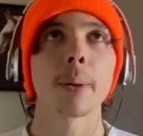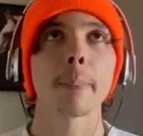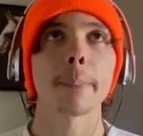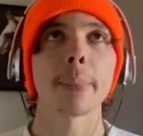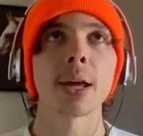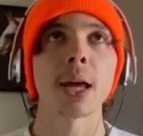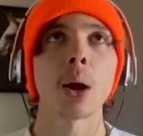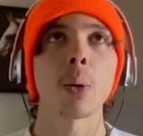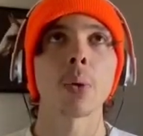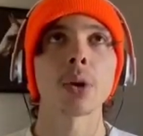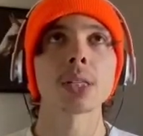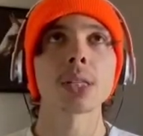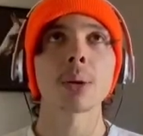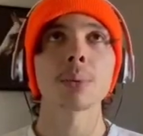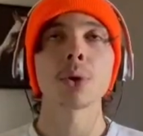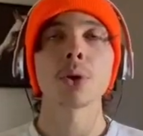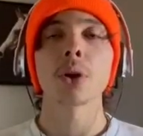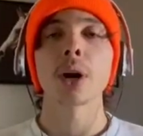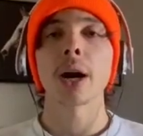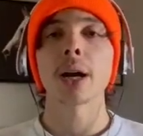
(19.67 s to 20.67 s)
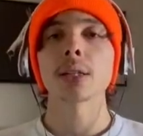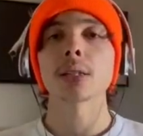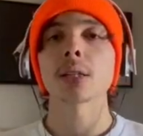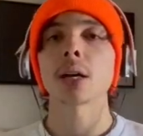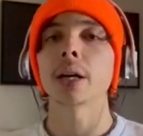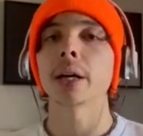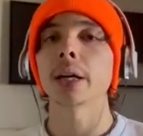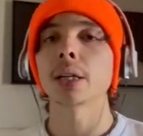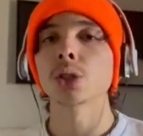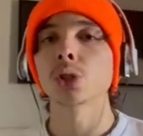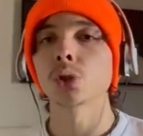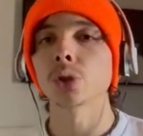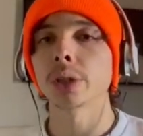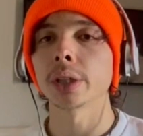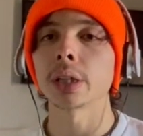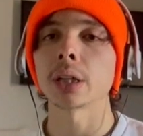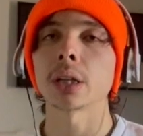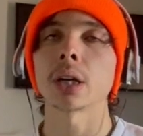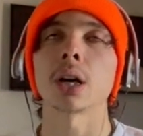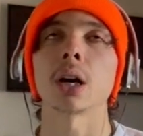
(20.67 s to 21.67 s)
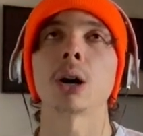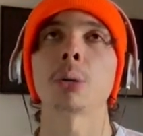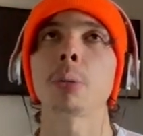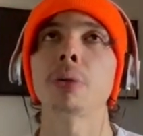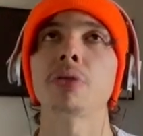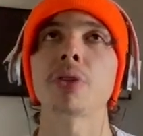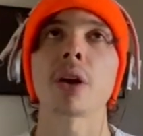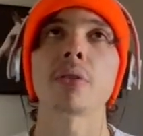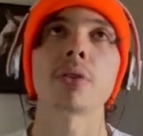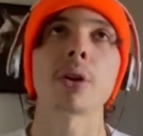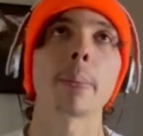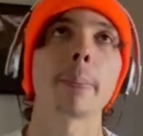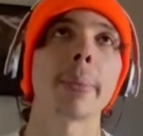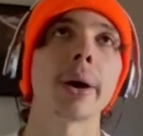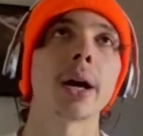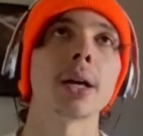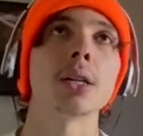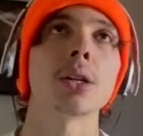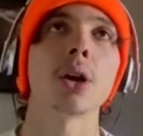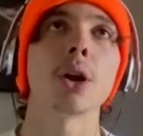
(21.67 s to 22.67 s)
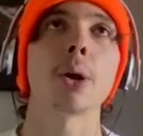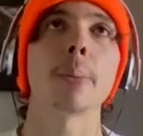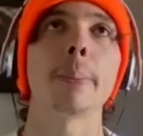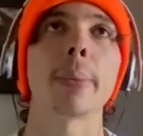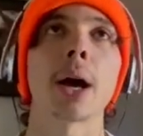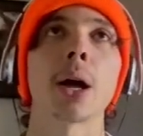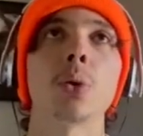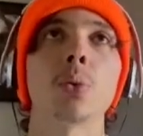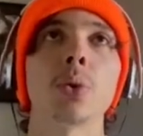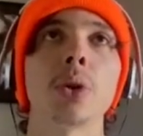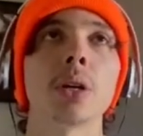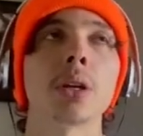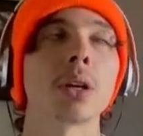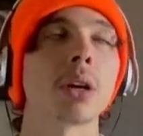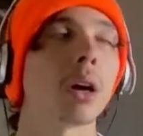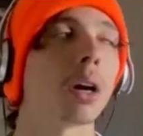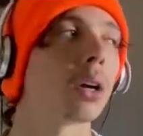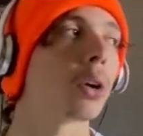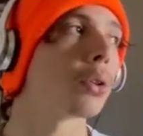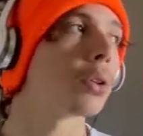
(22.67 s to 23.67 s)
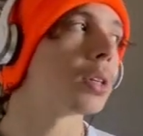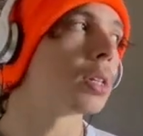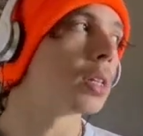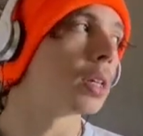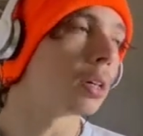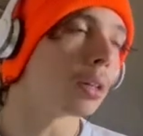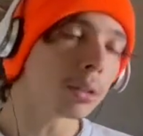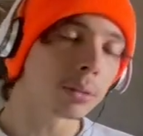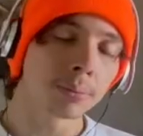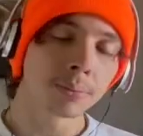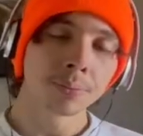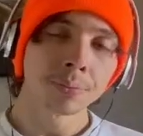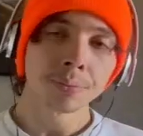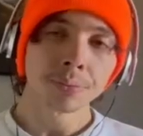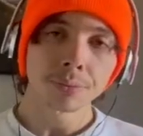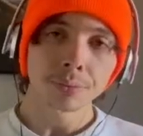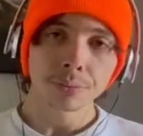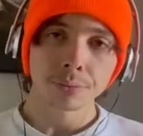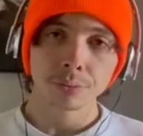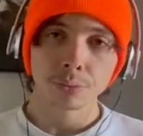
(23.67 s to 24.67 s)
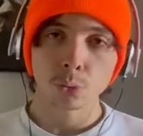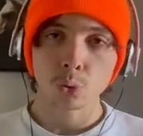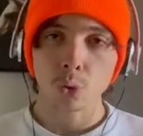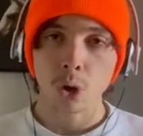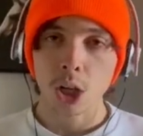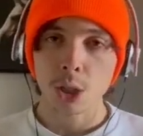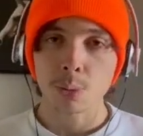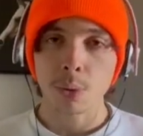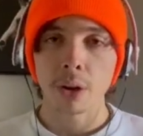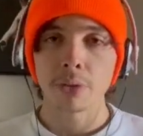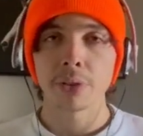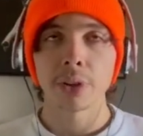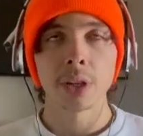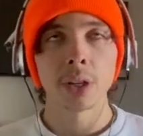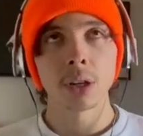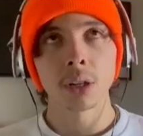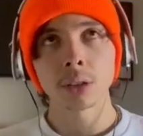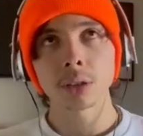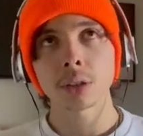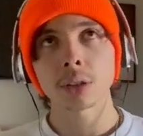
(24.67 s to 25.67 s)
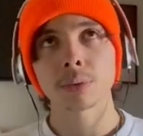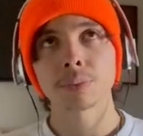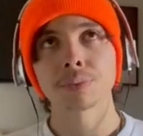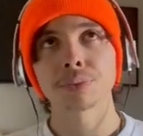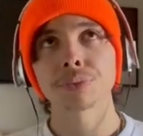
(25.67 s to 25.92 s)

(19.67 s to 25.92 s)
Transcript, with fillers: But yeah, what's up though, guys? How you guys doing? Um, if you're having a bad day or a bad week, you already know the deal. Watch my videos.